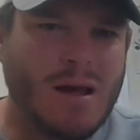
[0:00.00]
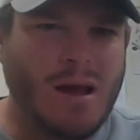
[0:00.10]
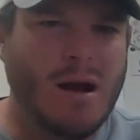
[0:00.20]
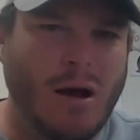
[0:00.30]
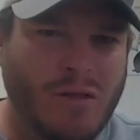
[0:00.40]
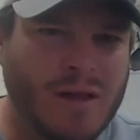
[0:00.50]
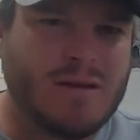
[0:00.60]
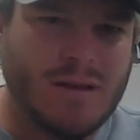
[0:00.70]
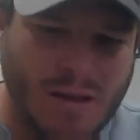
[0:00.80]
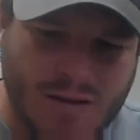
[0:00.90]
you know
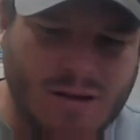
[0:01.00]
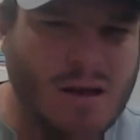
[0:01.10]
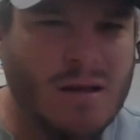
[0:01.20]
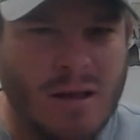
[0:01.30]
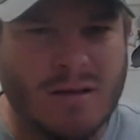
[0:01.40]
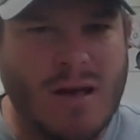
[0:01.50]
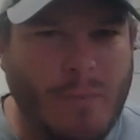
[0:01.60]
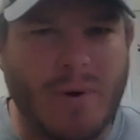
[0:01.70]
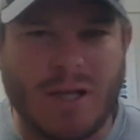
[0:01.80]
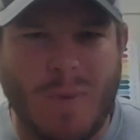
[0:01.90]
this this this
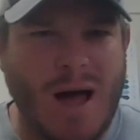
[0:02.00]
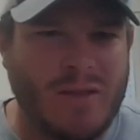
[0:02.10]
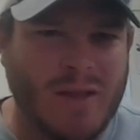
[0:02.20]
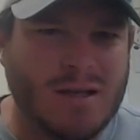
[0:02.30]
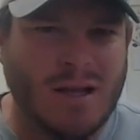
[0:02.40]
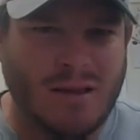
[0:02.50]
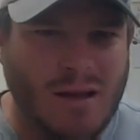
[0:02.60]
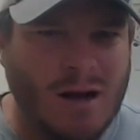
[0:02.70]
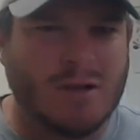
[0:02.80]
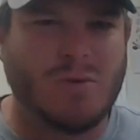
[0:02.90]
company's buying this
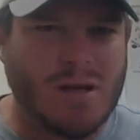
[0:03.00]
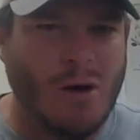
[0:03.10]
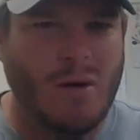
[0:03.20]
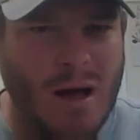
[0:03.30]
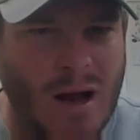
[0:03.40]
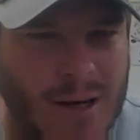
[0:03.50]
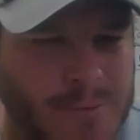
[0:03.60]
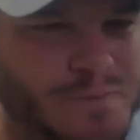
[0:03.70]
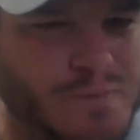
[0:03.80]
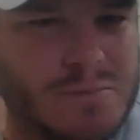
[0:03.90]
and here's what's going on
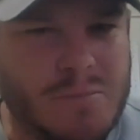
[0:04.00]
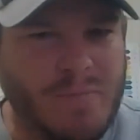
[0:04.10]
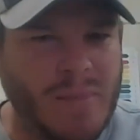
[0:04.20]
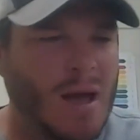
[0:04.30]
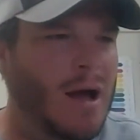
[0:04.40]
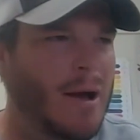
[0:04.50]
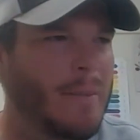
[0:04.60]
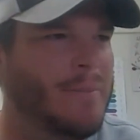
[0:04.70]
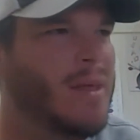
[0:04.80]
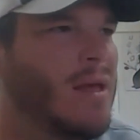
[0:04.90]
and
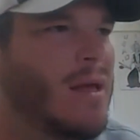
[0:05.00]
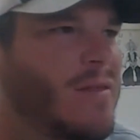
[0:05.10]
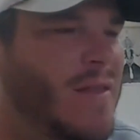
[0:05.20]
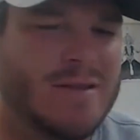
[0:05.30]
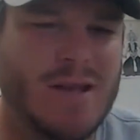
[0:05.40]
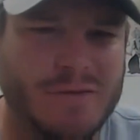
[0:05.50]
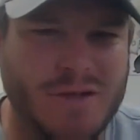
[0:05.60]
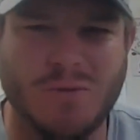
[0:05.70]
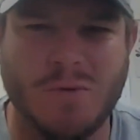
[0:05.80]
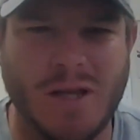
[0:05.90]
um, that stuff's
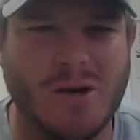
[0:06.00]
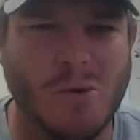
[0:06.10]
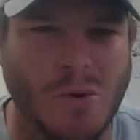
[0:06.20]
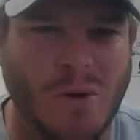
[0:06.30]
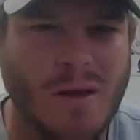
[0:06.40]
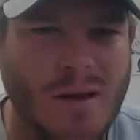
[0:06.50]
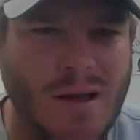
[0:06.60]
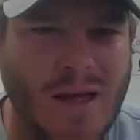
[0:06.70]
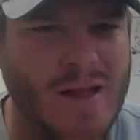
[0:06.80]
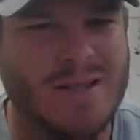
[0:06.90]
just really cool
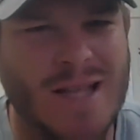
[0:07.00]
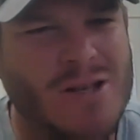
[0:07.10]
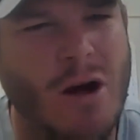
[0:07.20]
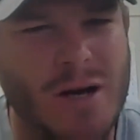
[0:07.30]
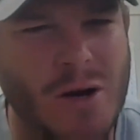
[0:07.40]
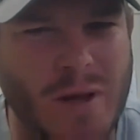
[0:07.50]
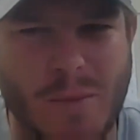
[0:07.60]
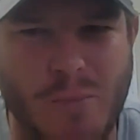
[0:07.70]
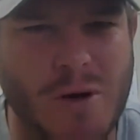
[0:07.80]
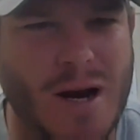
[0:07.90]
and that, that's hard to
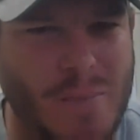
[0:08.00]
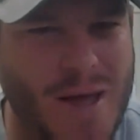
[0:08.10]
really put on a